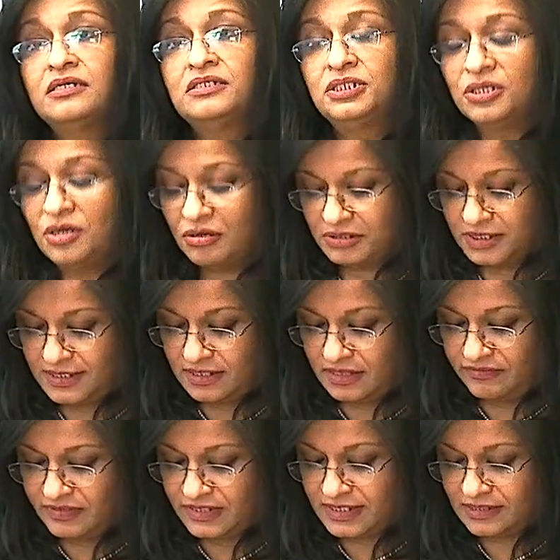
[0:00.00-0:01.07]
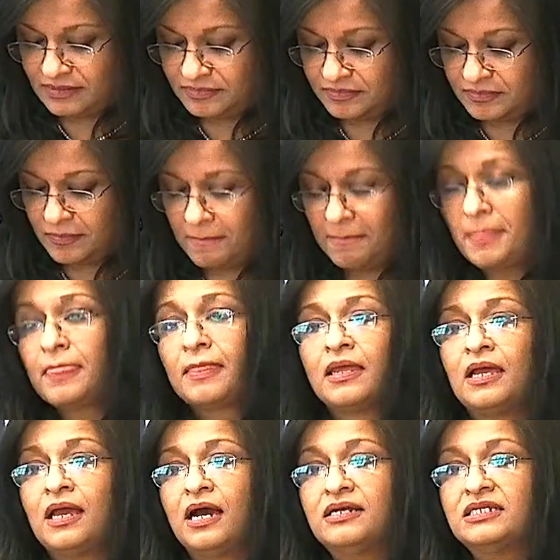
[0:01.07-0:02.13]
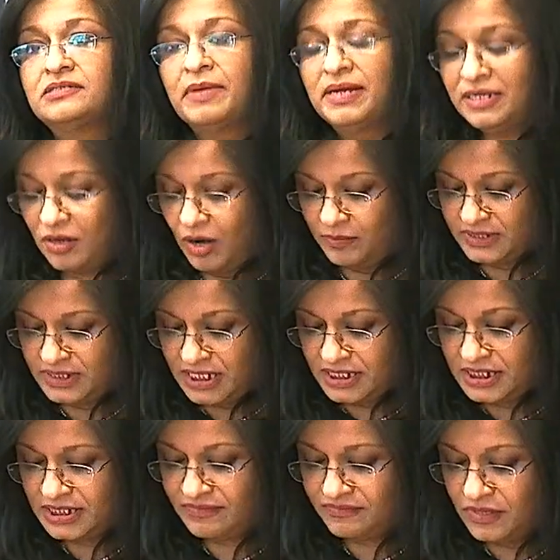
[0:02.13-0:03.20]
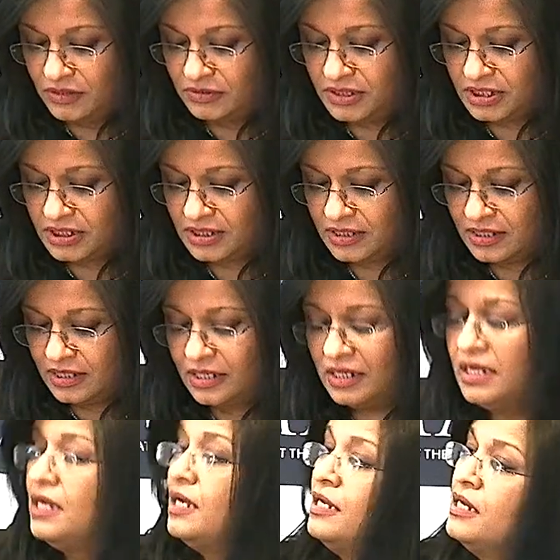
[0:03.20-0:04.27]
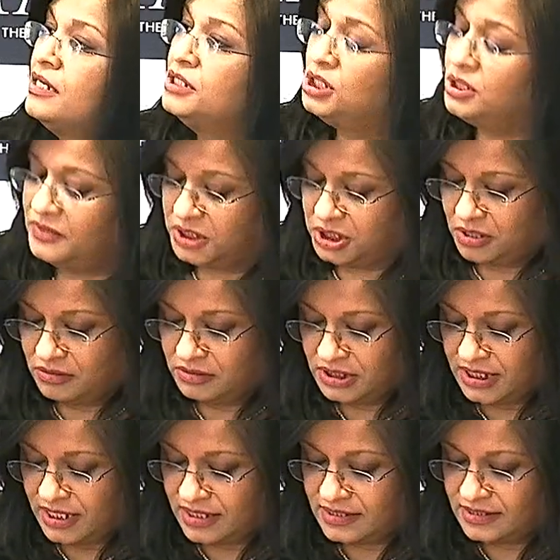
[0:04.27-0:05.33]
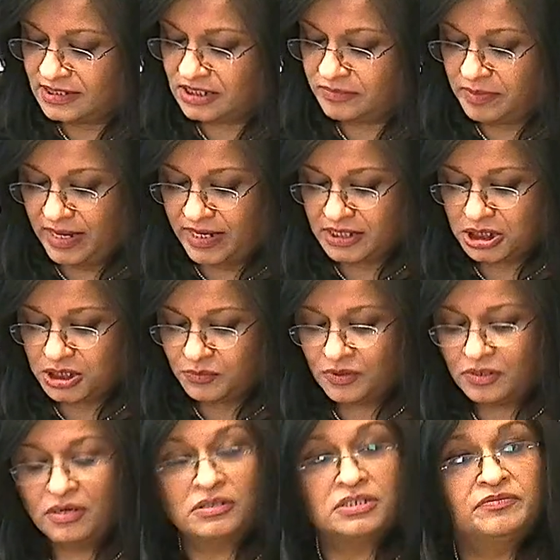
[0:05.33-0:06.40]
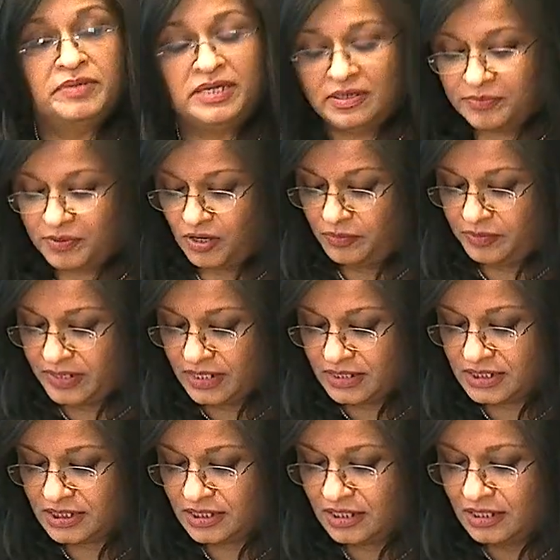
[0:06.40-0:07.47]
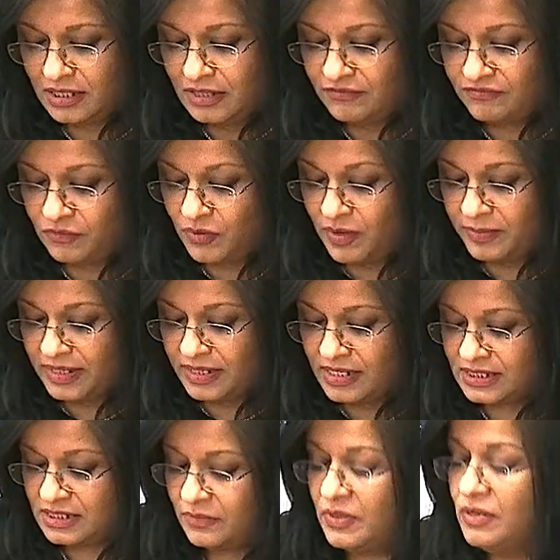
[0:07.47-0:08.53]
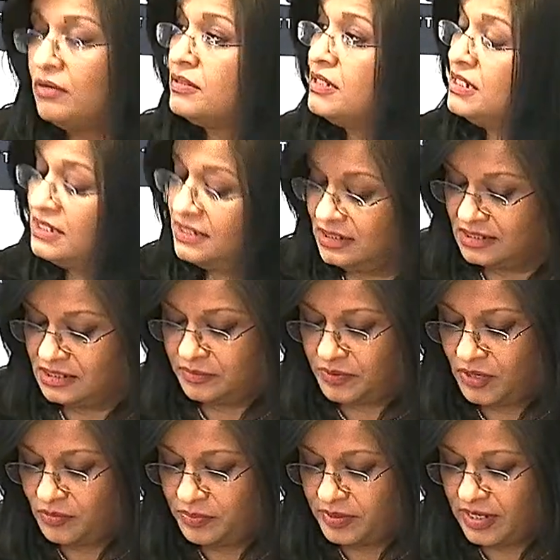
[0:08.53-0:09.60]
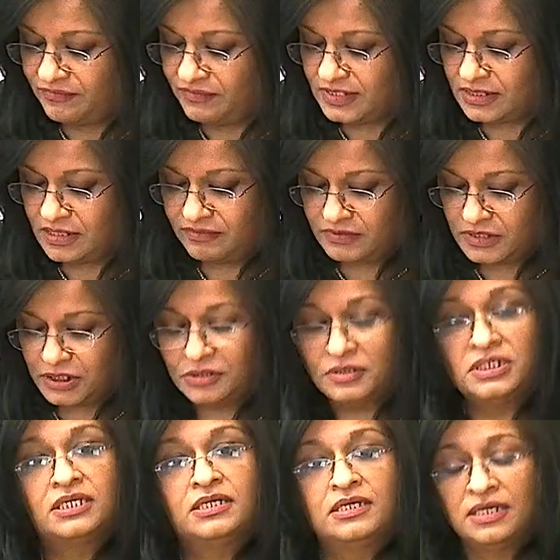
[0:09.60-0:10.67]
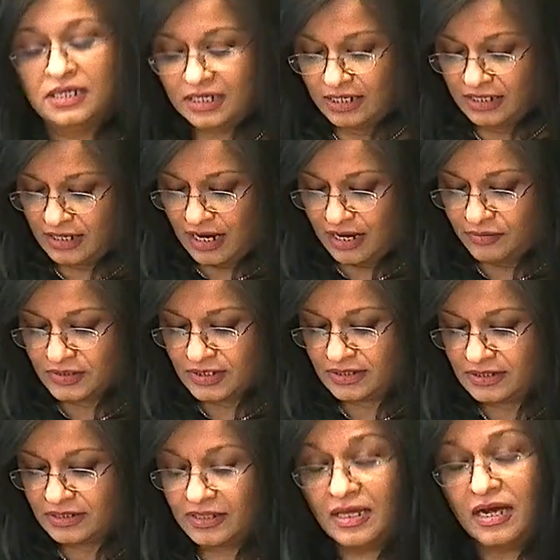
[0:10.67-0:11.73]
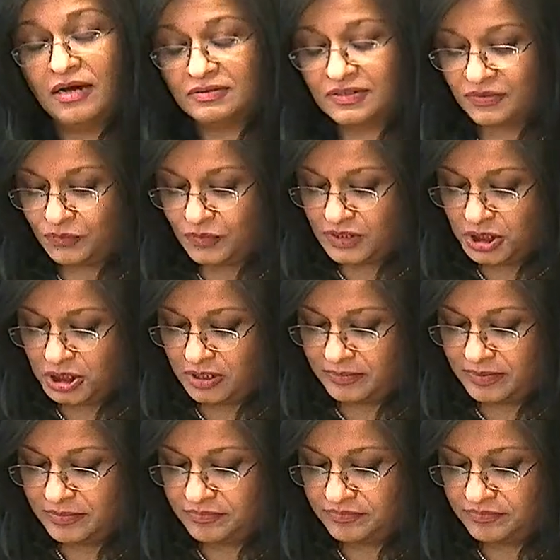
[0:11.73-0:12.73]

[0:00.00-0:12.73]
to God's service. And as many commentators have noted, in her Jewish context, this pledge would not have been appropriate for women, as they were not considered appropriate for servanthood in the house of worship.